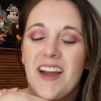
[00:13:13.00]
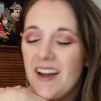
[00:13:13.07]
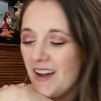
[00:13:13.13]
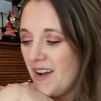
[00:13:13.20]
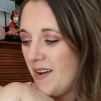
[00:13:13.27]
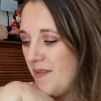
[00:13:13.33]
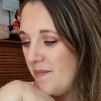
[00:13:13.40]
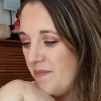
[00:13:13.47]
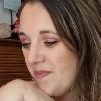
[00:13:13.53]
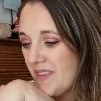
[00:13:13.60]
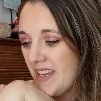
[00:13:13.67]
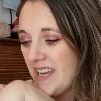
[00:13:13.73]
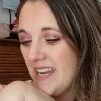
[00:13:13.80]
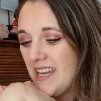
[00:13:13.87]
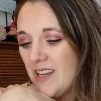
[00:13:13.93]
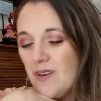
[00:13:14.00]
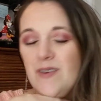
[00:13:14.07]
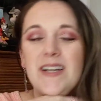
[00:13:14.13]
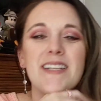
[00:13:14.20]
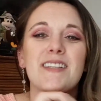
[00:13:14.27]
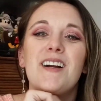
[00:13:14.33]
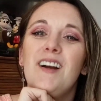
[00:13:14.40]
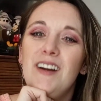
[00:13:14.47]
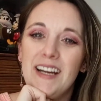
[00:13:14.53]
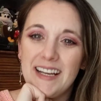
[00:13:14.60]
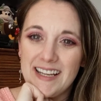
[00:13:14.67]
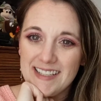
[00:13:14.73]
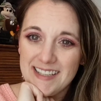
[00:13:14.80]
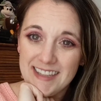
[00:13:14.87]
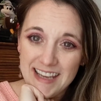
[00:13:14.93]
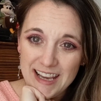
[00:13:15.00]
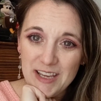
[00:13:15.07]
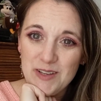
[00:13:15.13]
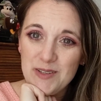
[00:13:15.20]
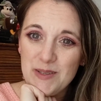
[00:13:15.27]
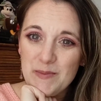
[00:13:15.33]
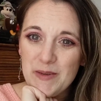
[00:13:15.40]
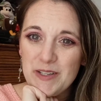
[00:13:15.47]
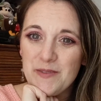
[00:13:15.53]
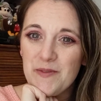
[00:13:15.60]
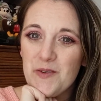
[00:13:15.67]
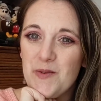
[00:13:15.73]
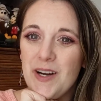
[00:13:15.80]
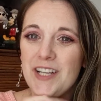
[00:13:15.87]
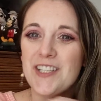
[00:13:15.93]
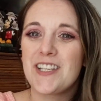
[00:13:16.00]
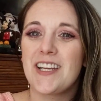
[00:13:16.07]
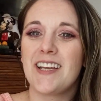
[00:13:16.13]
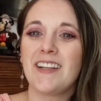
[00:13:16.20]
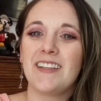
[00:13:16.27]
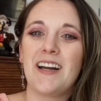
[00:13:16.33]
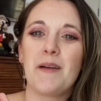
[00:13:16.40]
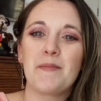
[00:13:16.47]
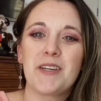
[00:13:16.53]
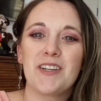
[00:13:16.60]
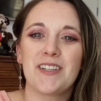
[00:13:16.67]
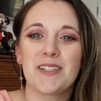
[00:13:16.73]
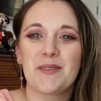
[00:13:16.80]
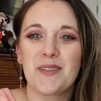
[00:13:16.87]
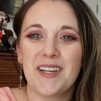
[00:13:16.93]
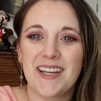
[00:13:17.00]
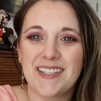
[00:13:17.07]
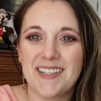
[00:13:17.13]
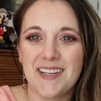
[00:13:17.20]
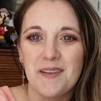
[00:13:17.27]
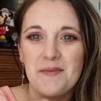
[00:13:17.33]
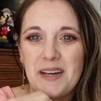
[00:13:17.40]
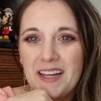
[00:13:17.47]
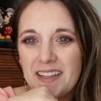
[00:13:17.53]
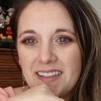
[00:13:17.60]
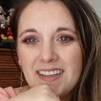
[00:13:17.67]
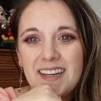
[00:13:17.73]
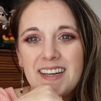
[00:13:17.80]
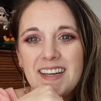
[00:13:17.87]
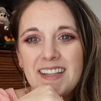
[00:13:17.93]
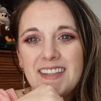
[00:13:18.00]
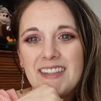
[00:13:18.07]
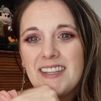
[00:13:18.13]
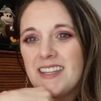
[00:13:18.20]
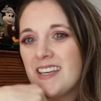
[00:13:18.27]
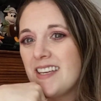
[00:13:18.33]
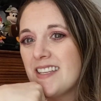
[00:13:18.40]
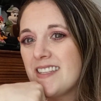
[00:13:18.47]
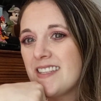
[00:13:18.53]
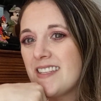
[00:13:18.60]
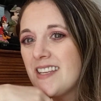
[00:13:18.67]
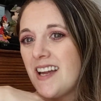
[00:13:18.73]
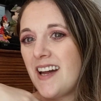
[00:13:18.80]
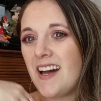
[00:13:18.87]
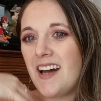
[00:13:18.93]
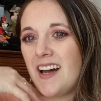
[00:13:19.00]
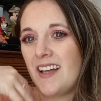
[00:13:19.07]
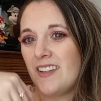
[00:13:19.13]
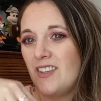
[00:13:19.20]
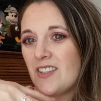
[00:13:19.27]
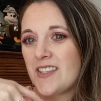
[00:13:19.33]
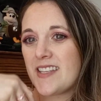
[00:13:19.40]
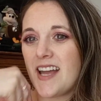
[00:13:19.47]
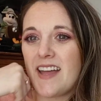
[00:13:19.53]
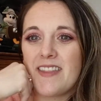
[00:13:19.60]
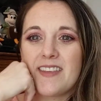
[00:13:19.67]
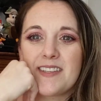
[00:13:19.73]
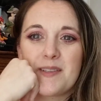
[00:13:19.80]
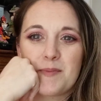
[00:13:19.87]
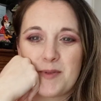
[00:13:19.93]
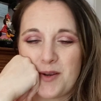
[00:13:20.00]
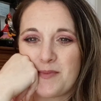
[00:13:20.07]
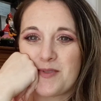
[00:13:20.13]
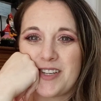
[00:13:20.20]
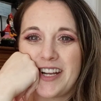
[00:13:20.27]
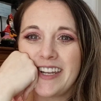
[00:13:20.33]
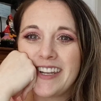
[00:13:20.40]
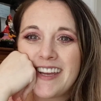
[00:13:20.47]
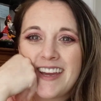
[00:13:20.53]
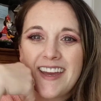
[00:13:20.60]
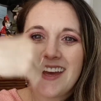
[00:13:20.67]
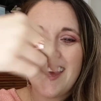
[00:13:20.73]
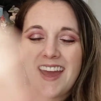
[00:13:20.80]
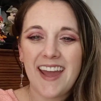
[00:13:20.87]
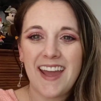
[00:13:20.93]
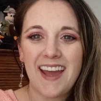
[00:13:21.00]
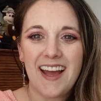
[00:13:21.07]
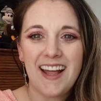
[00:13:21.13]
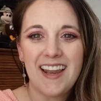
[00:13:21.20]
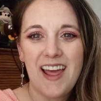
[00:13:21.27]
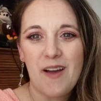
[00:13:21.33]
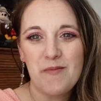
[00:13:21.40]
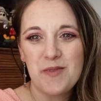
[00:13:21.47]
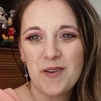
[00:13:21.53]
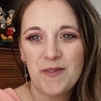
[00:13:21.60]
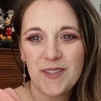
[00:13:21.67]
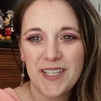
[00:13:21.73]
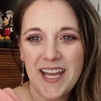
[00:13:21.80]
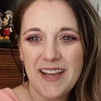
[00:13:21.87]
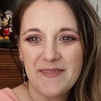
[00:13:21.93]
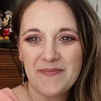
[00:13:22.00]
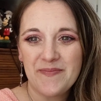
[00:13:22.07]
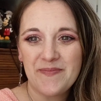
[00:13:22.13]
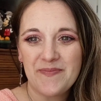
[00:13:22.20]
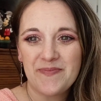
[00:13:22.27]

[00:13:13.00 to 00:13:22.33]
Anyways, alright guys, thank you so much for watching. I'm curious what you guys think about this little set and this subscription, and have a beautiful day.